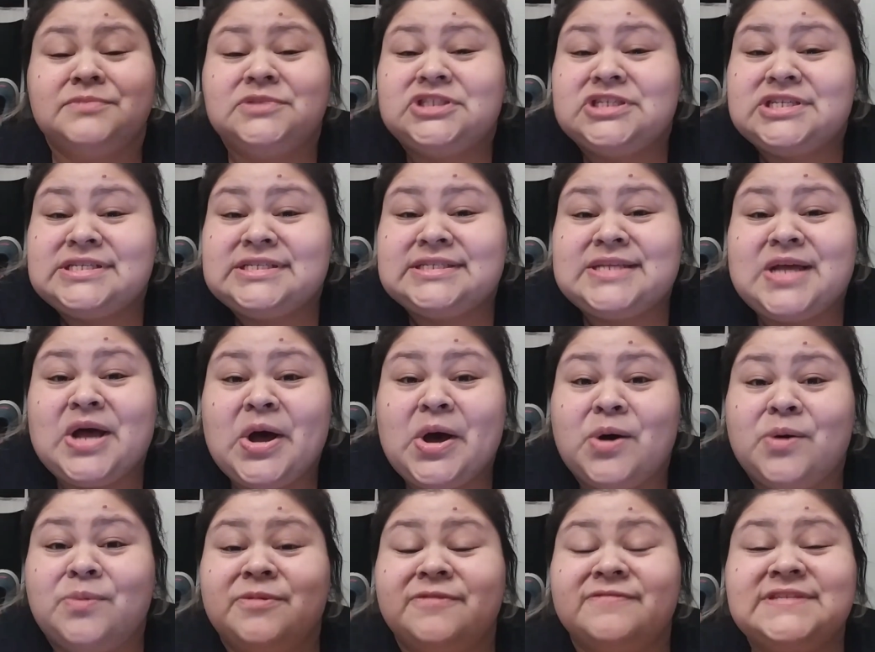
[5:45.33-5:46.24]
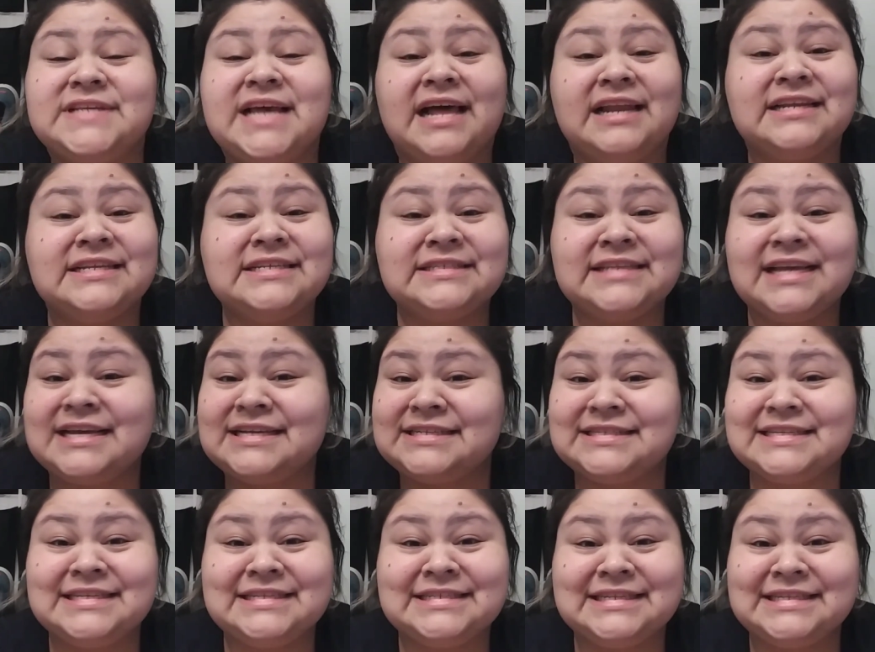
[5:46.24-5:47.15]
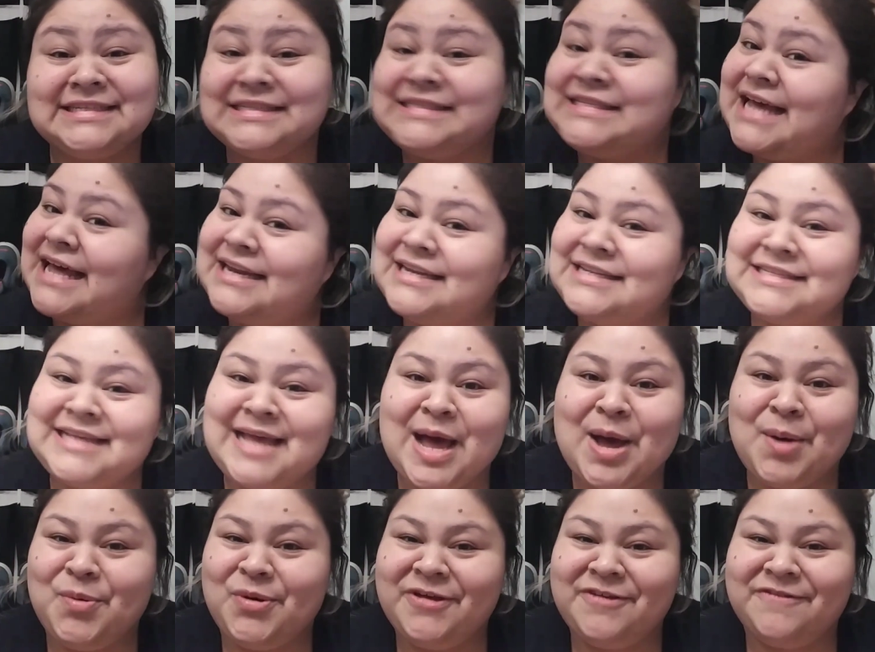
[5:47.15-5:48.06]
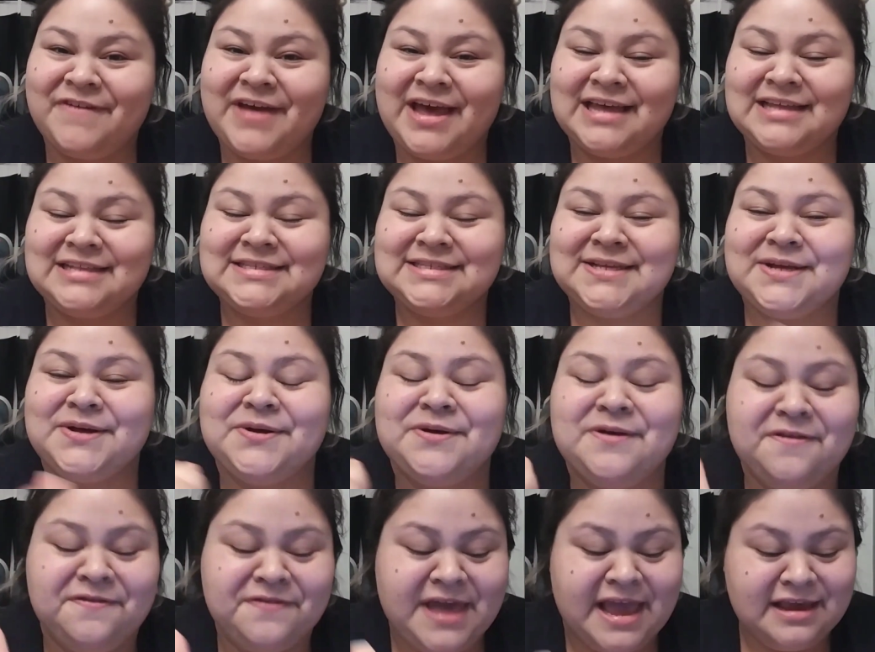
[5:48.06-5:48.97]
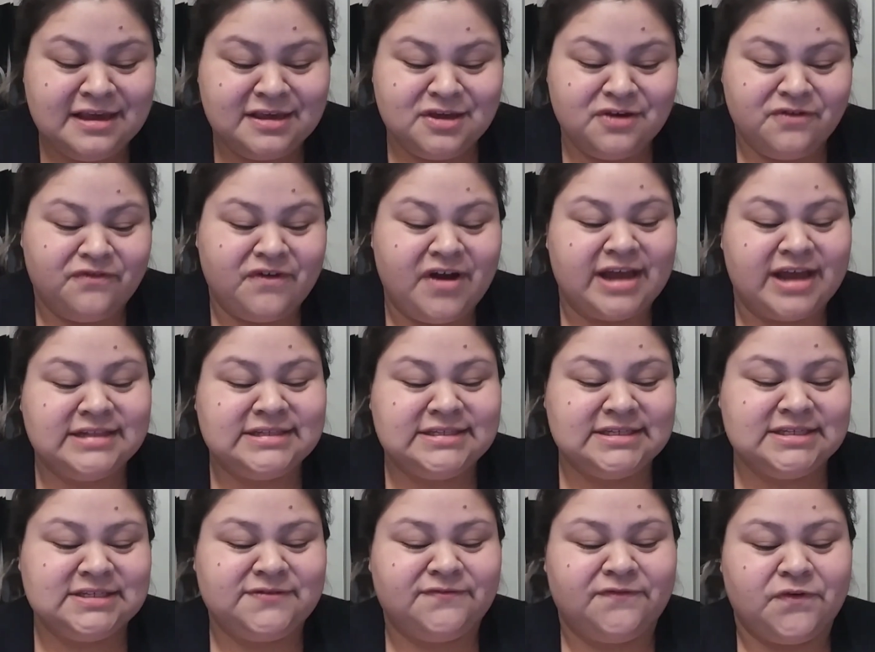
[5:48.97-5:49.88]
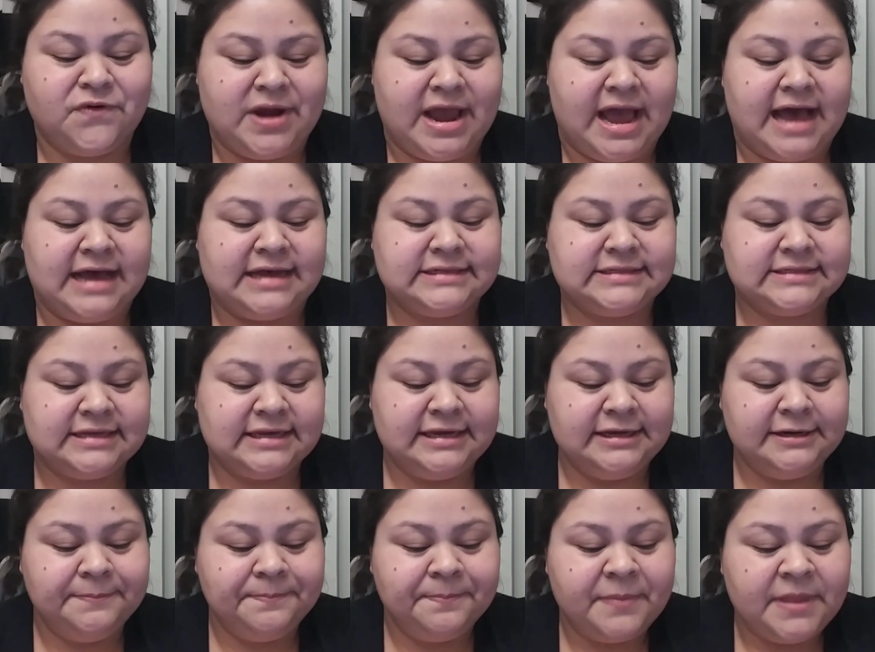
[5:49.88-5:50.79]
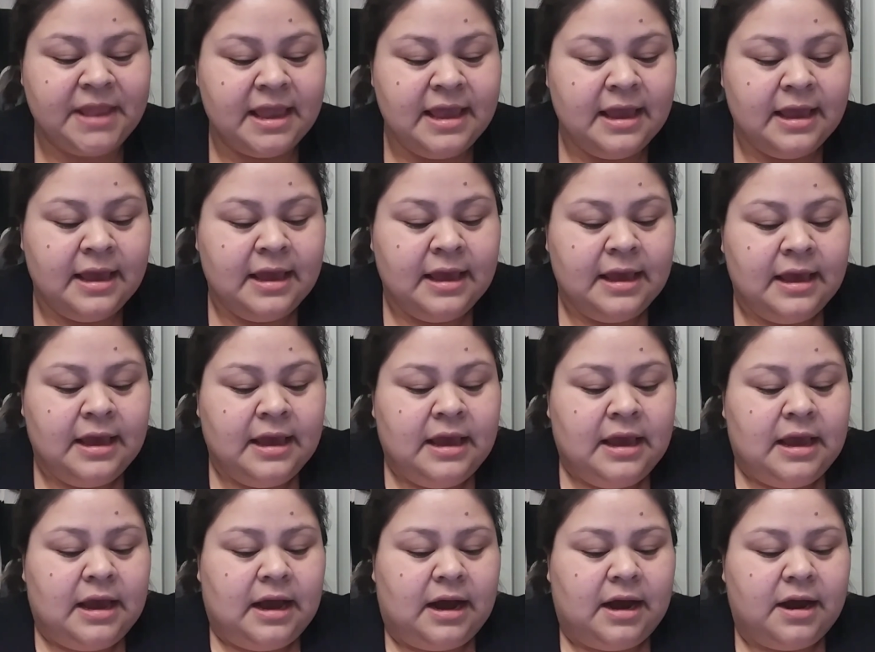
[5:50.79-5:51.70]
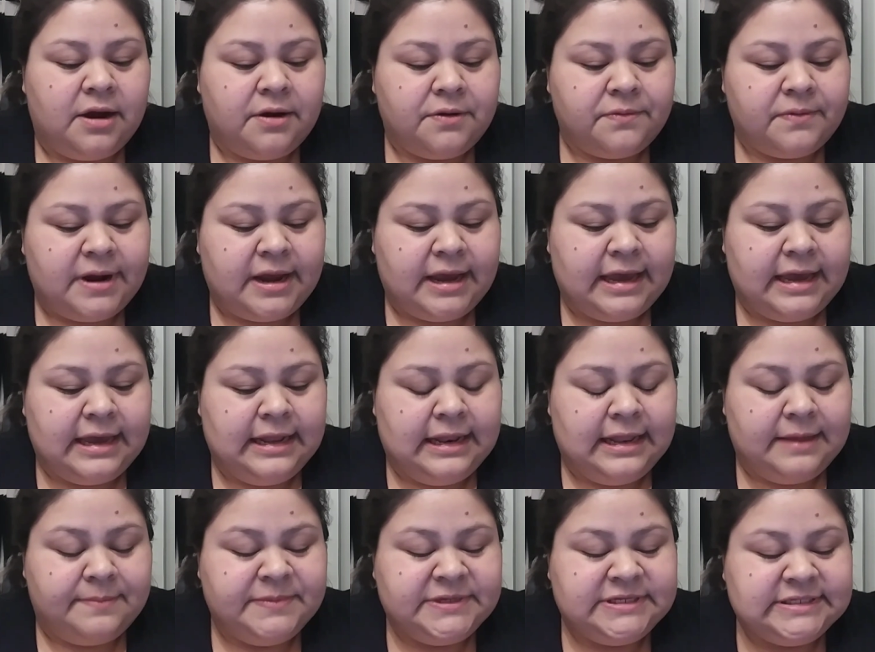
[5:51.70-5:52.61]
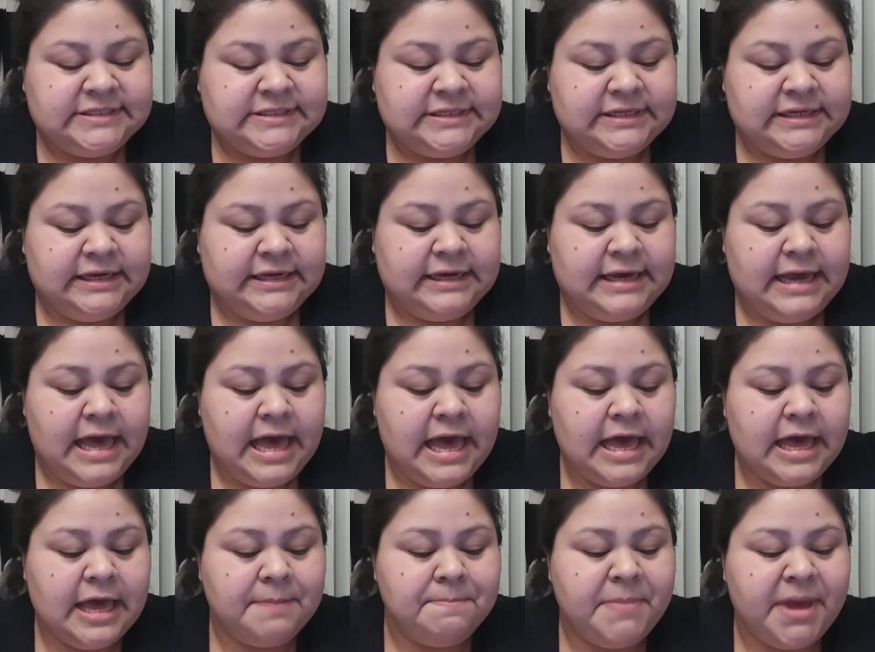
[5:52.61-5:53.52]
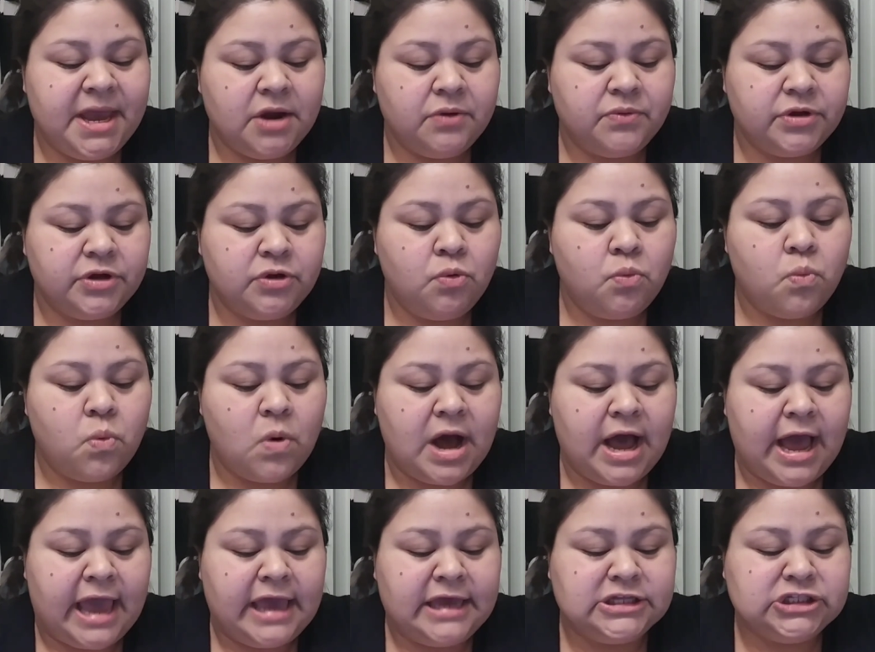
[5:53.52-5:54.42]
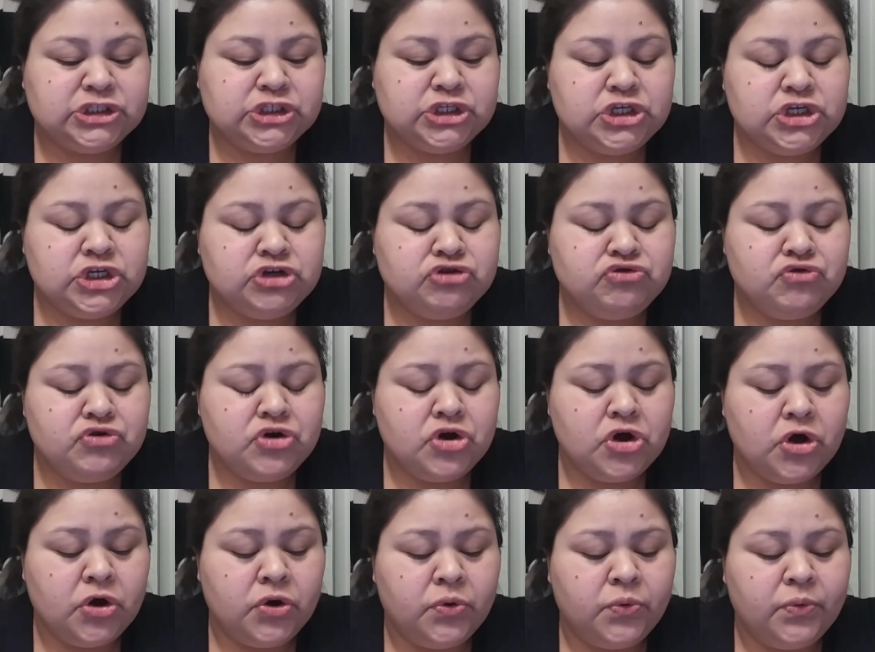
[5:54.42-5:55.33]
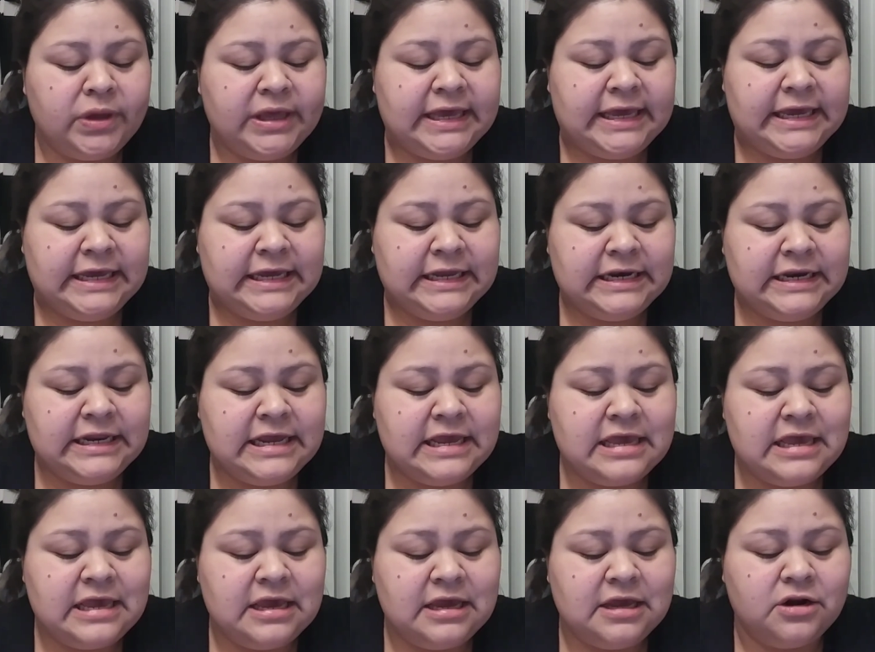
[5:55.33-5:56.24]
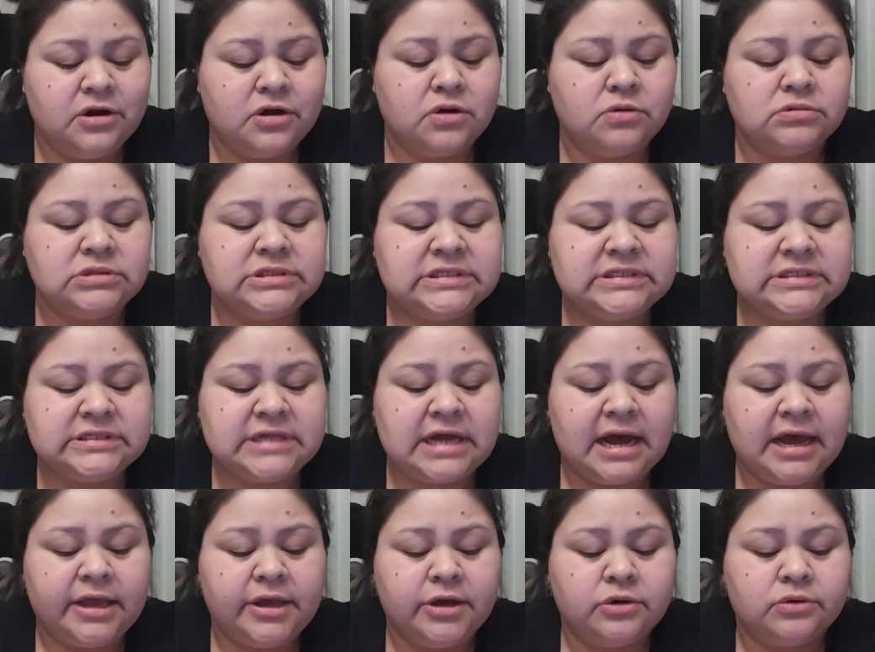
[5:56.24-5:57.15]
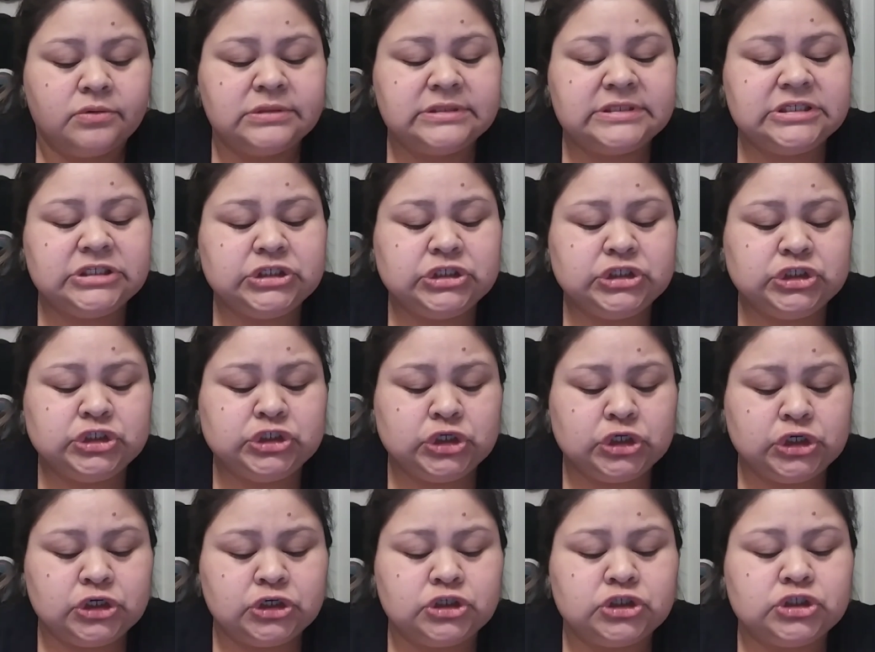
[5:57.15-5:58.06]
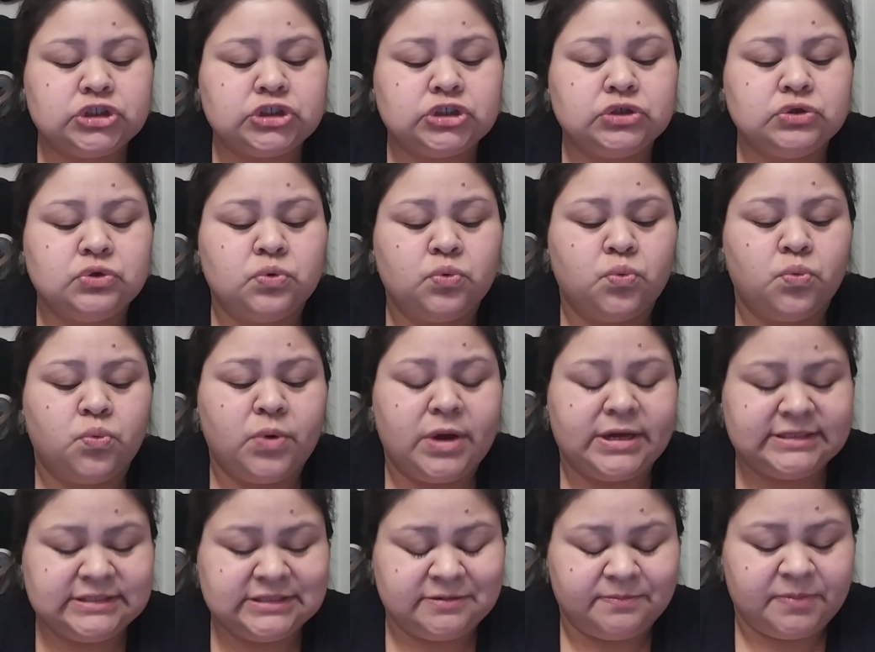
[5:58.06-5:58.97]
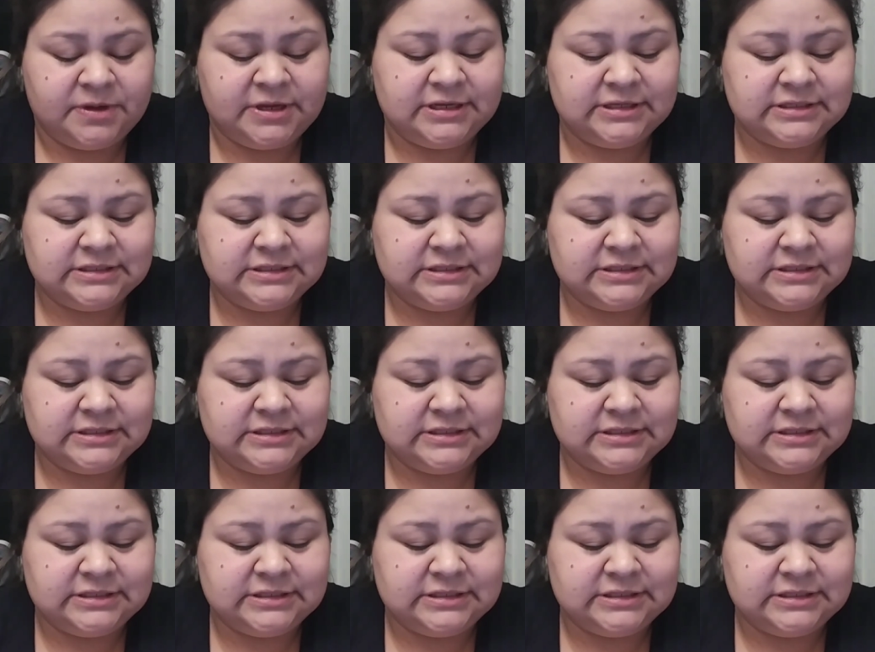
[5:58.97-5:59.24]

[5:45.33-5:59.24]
Just home of Dallas, Texas, and Dallas Cowboy fan. So thank you, Francis, for asking. All right, let me see. Mary White, do you know any keto style dessert recipes?